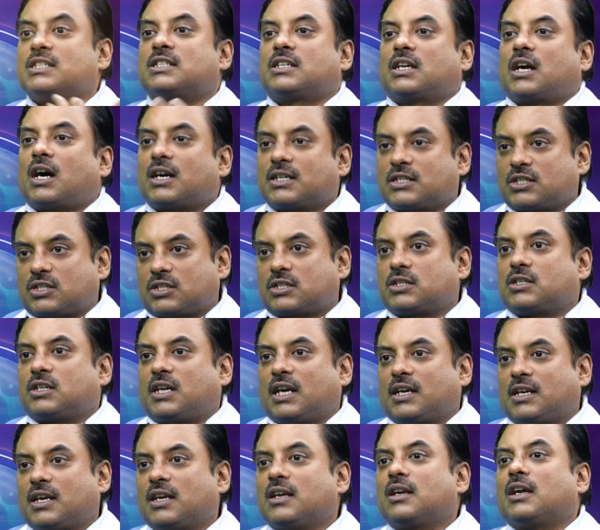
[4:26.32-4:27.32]
starts
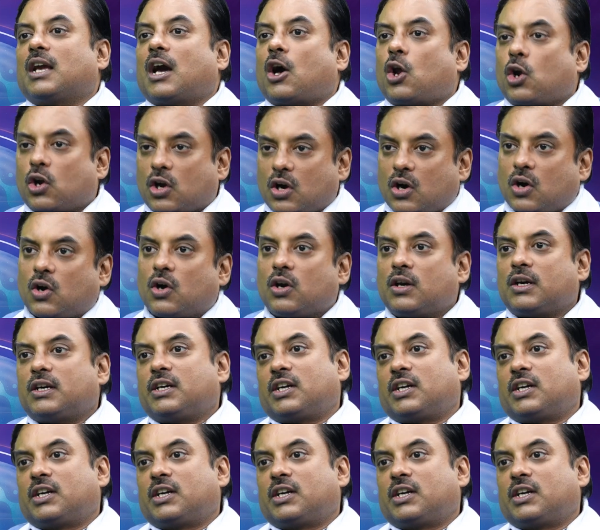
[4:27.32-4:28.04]
taking alcohol,